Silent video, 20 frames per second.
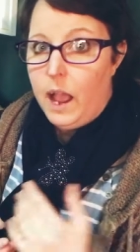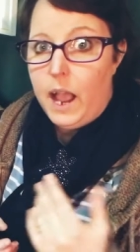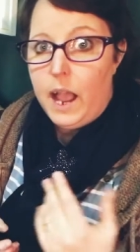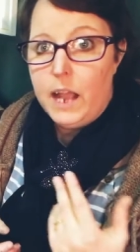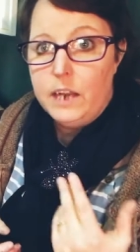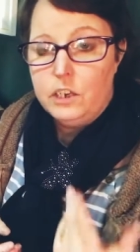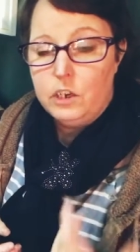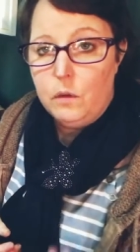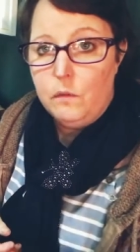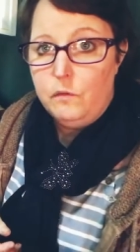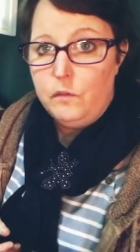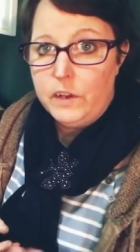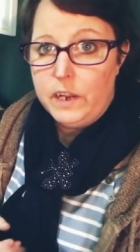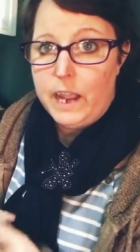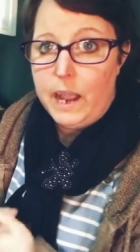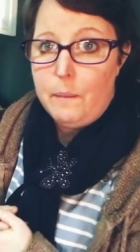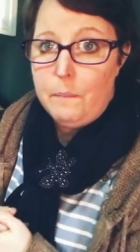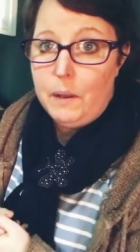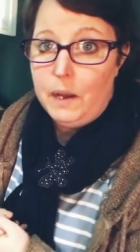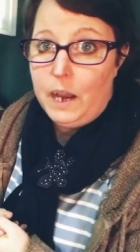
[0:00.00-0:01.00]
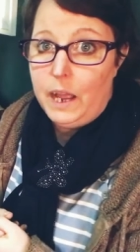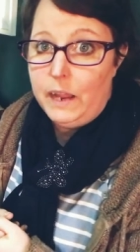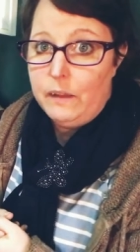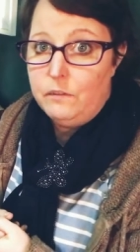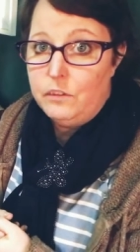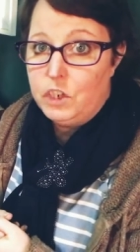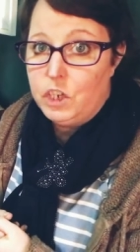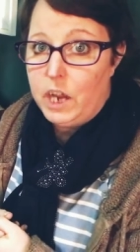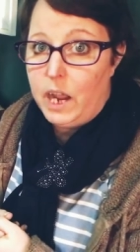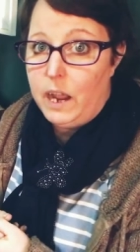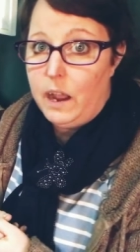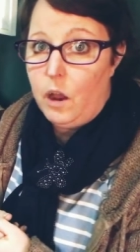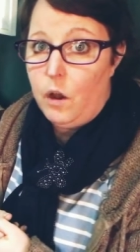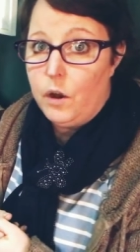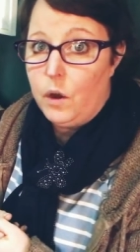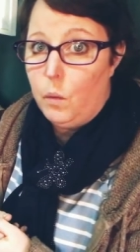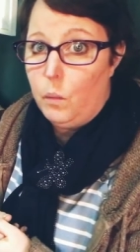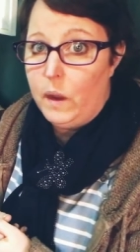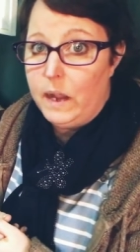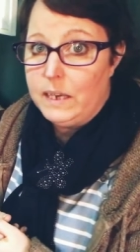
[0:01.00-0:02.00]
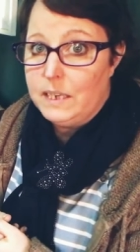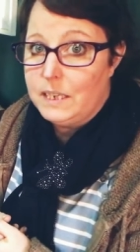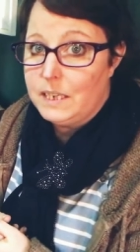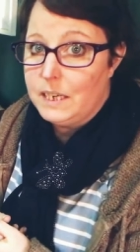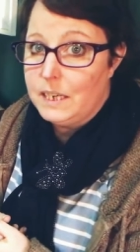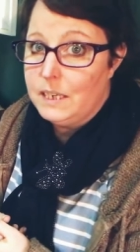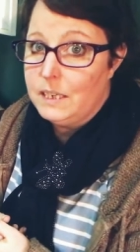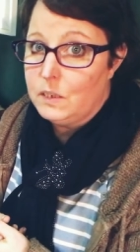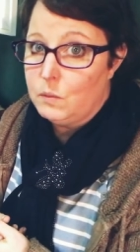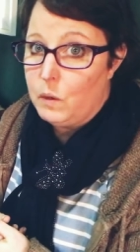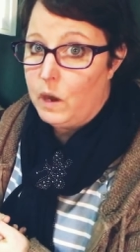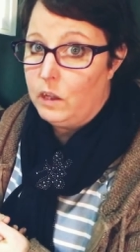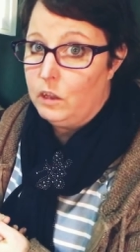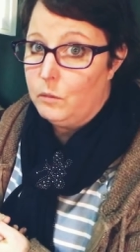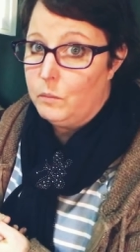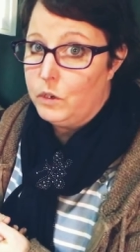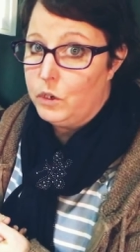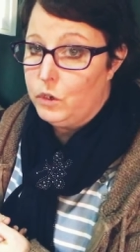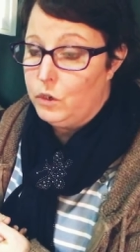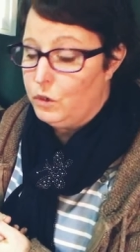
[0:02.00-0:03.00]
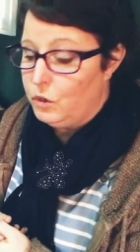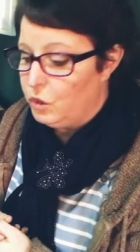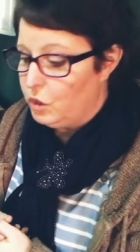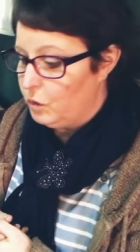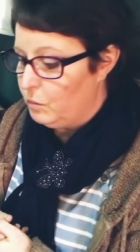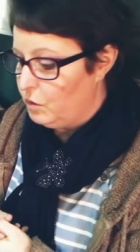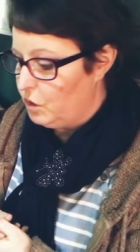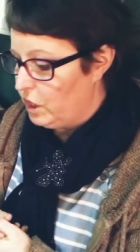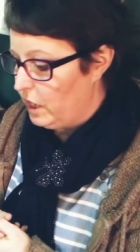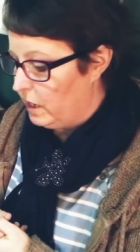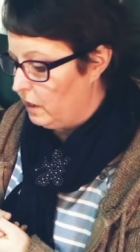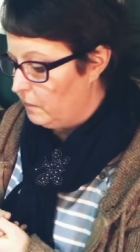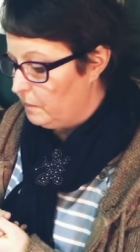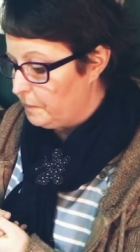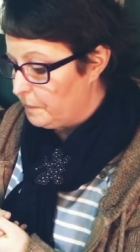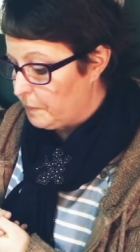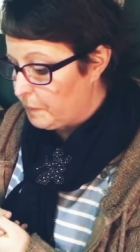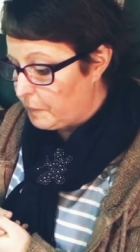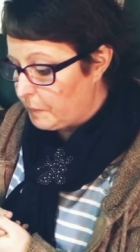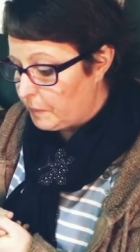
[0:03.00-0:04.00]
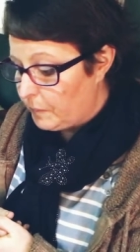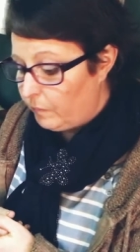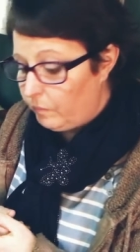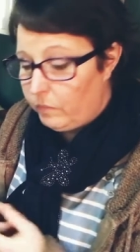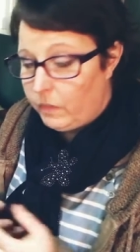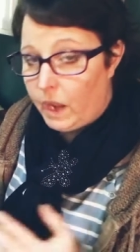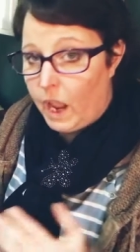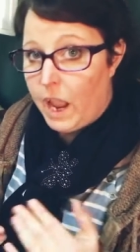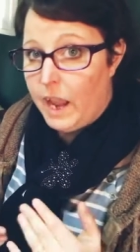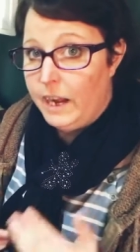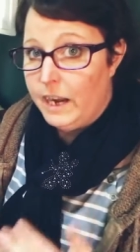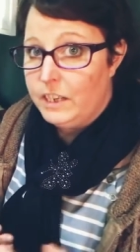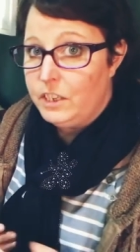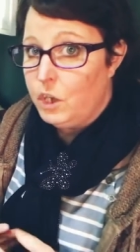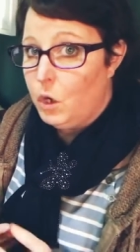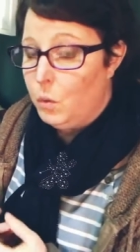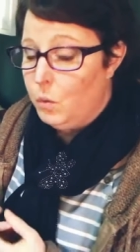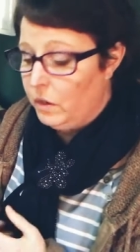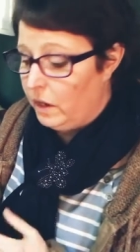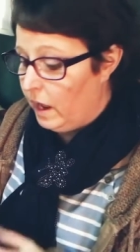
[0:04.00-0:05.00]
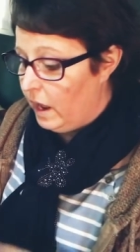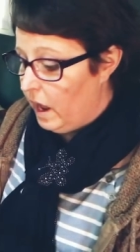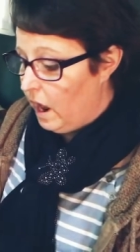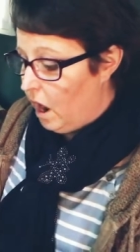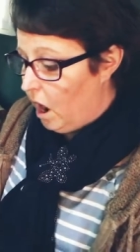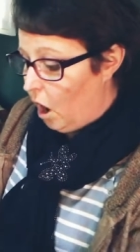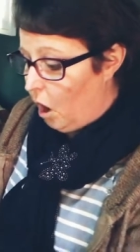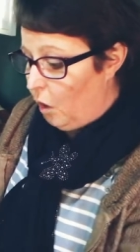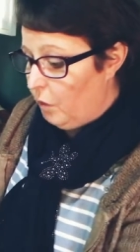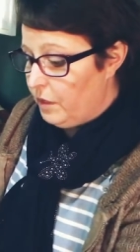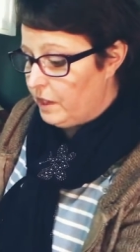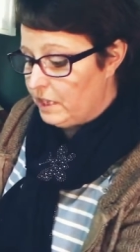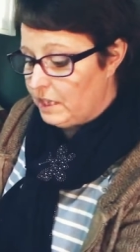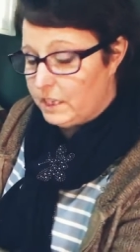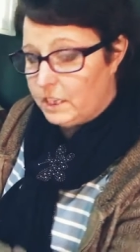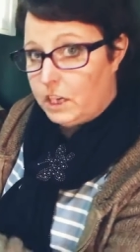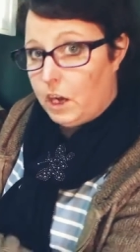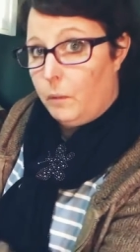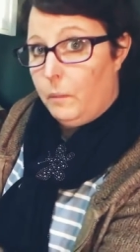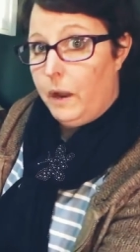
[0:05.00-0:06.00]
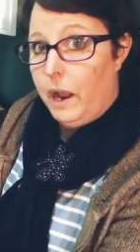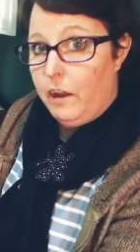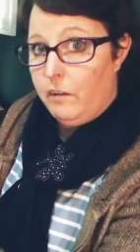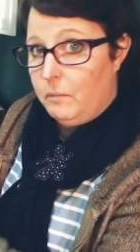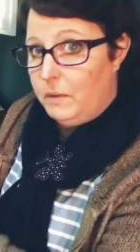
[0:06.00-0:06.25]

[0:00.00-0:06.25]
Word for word: And don't forget my live chat on a Wednesday as well on my YouTube channel and I don't, all this has come out of